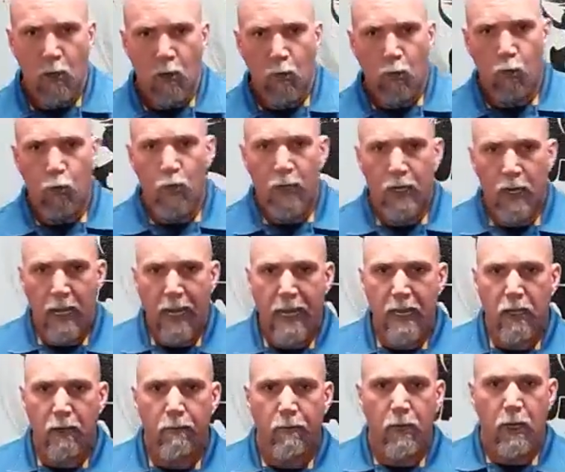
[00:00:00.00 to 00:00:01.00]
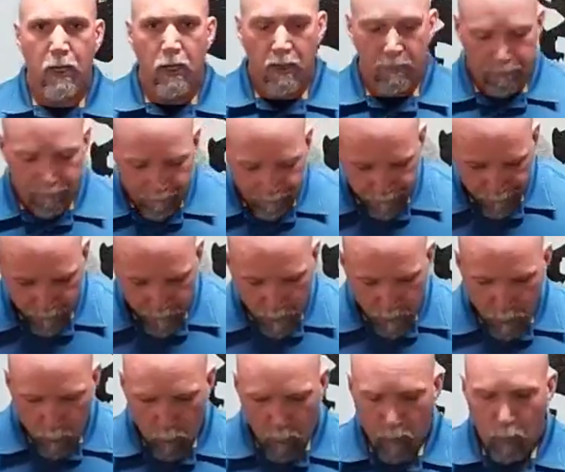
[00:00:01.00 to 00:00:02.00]
When I'm
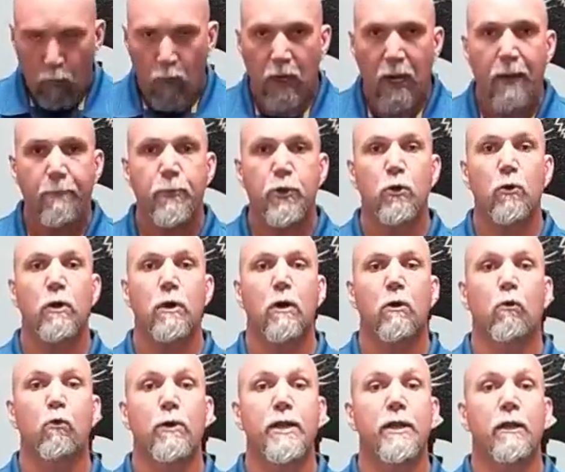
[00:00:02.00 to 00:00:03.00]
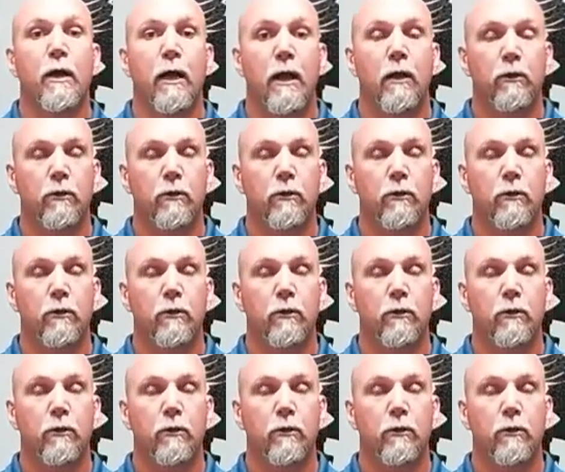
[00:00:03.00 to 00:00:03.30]
doing a